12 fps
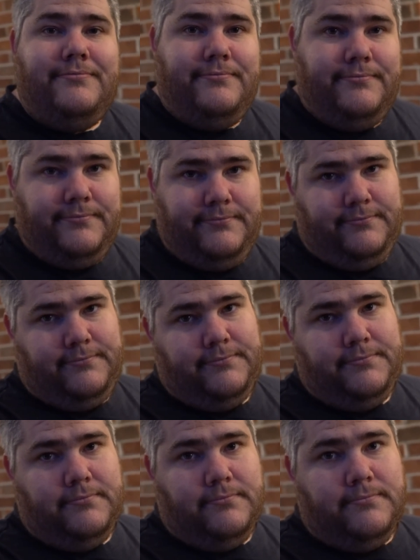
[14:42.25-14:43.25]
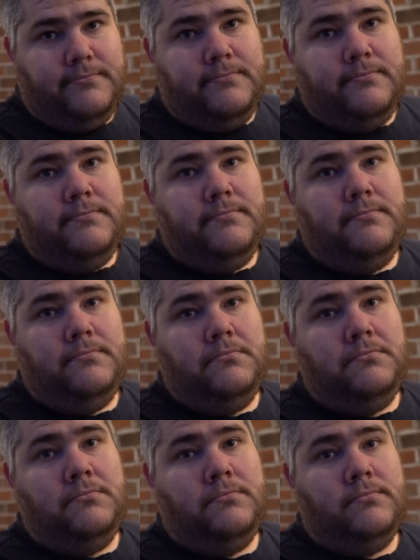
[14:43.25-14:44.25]

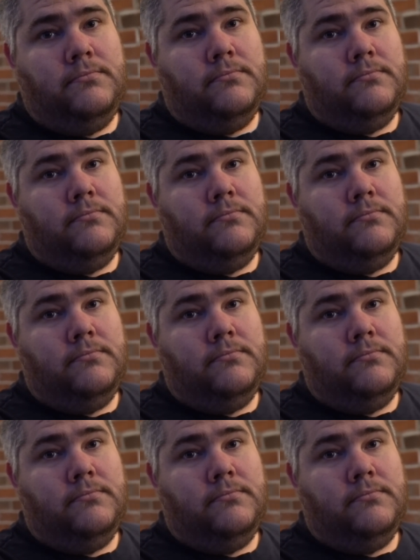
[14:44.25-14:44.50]
[no speech]